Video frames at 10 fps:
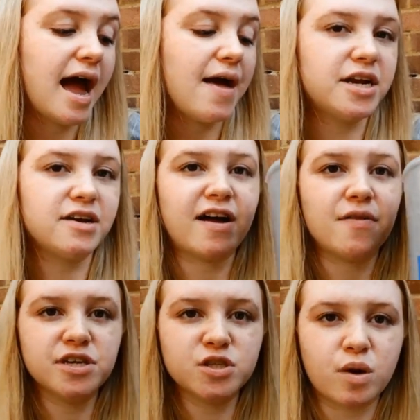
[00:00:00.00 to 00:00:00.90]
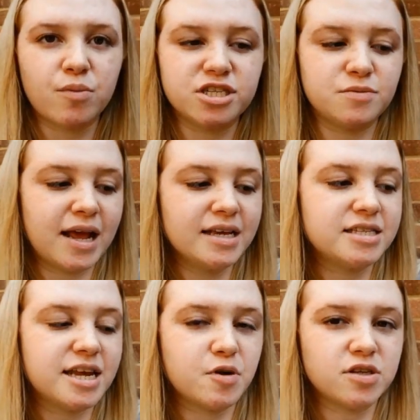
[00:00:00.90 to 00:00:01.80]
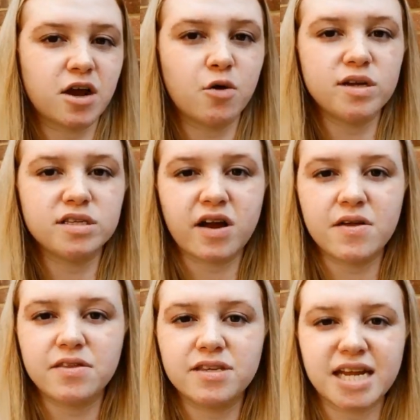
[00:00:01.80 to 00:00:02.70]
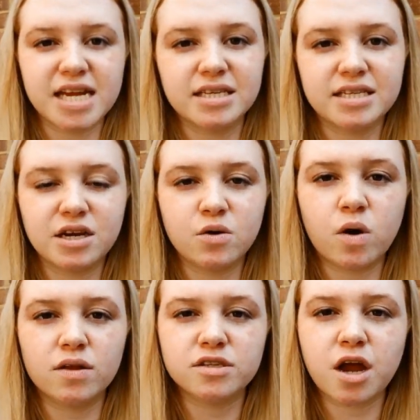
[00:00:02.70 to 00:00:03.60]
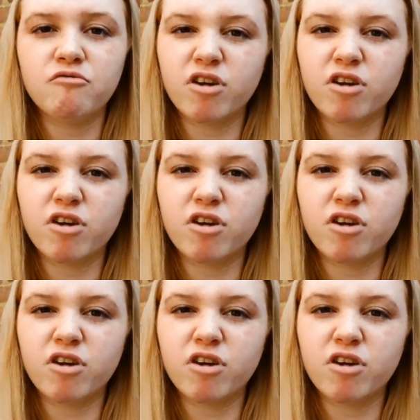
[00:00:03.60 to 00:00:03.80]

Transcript: And then I found this one, which is plastic, because I always find that the stainless steel ones go